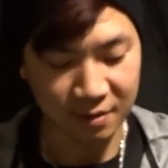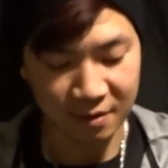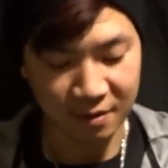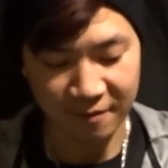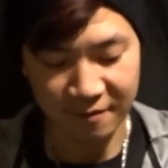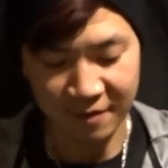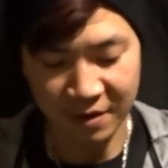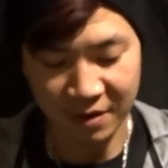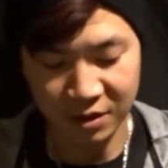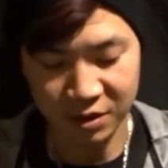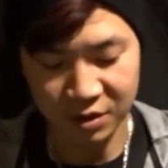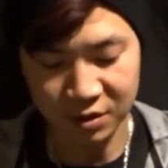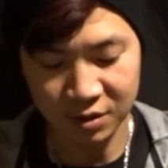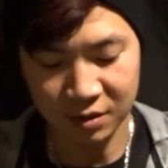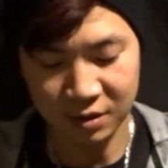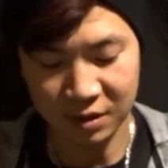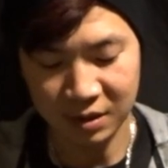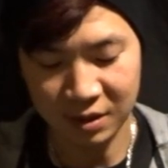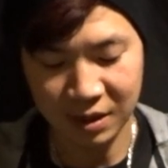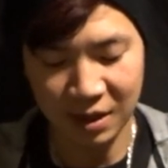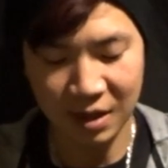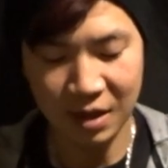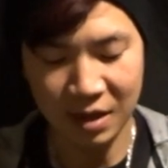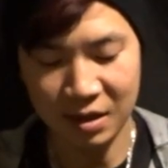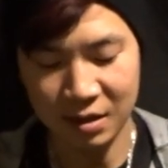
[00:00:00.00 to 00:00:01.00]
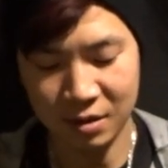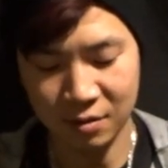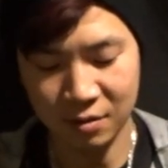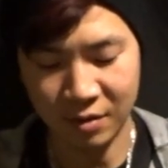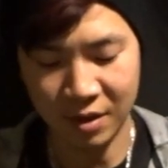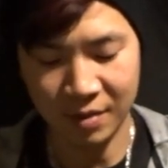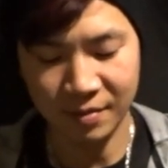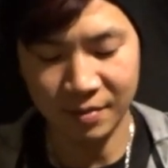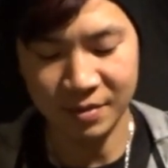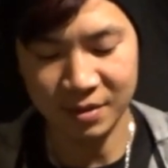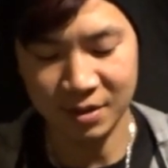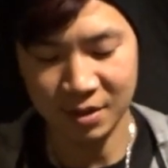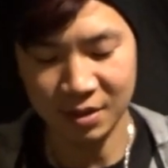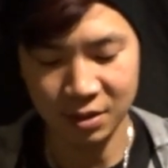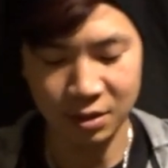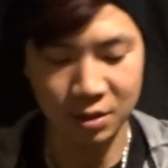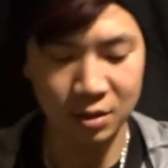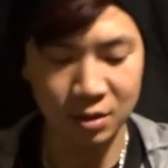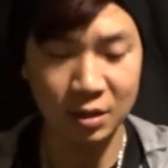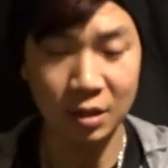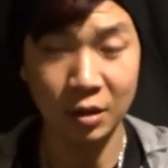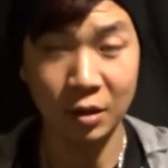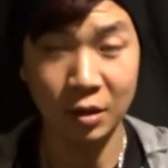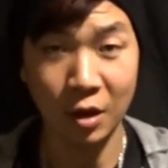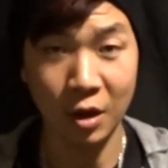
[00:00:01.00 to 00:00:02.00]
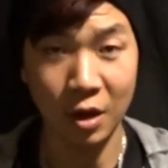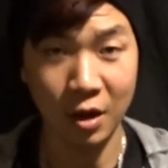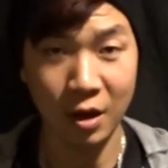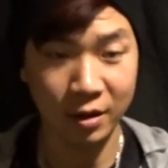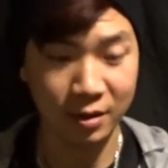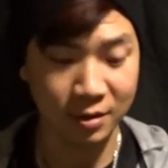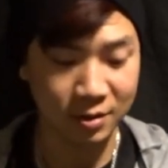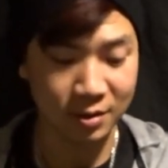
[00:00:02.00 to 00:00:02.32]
eventually get in the right position to lock.